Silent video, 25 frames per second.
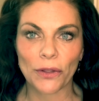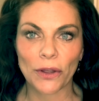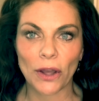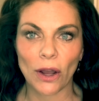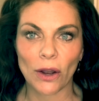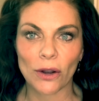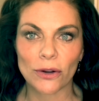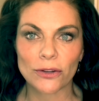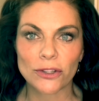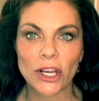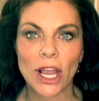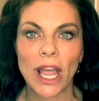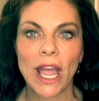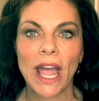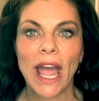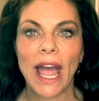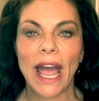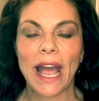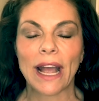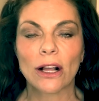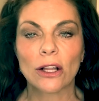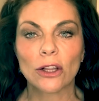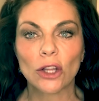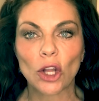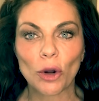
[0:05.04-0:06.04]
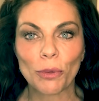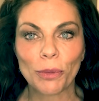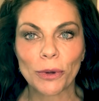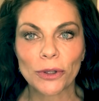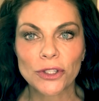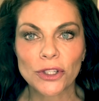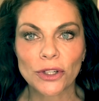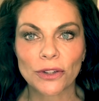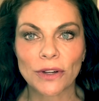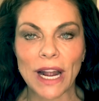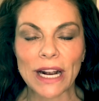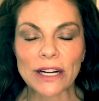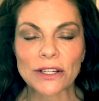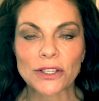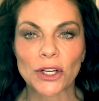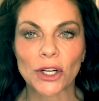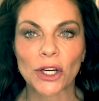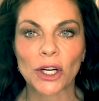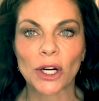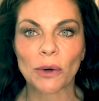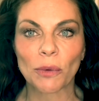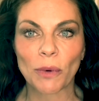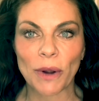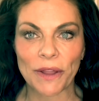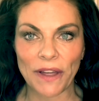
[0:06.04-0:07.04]
coach and global
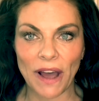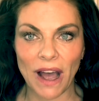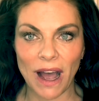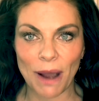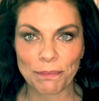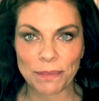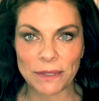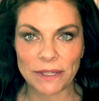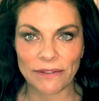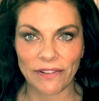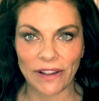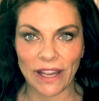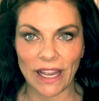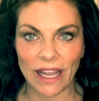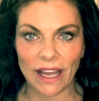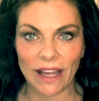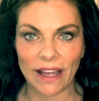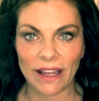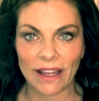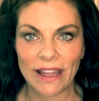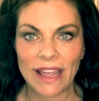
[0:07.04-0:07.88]
director with Optavia.